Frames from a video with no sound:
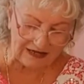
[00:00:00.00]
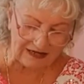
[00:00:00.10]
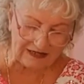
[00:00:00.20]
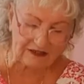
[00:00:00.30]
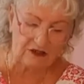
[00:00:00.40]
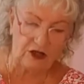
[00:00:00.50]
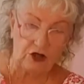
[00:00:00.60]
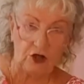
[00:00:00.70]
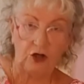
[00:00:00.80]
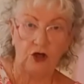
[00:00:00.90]
little
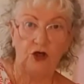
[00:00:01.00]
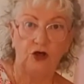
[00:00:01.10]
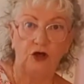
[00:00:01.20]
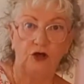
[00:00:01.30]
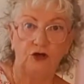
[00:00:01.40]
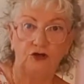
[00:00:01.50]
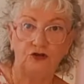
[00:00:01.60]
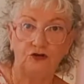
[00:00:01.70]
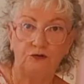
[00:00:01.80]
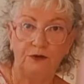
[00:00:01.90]

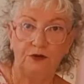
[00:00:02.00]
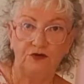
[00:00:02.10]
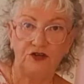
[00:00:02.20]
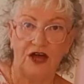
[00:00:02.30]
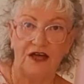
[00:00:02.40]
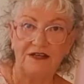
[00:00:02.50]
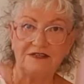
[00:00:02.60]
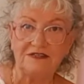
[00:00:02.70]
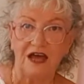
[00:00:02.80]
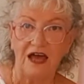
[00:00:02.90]
2 ml jars,
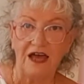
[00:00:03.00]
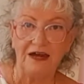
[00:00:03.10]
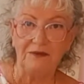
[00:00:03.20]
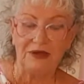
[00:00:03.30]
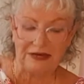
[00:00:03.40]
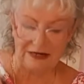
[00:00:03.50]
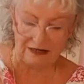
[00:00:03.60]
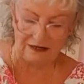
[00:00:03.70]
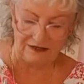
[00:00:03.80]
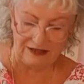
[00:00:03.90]
tiny weeny
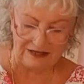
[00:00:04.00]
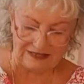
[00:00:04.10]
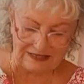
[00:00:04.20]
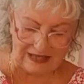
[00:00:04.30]
little things they